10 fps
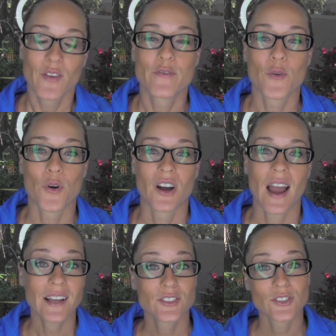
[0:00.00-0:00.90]
for
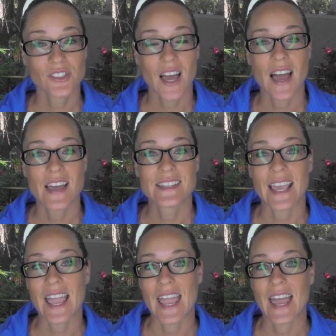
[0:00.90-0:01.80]

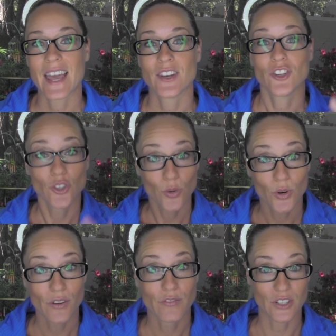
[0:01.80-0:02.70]
exercise and
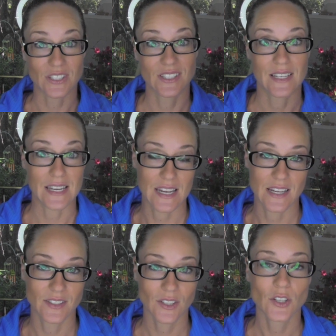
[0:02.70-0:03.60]
your foot's
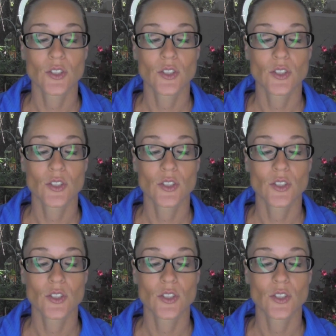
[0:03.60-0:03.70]
needs.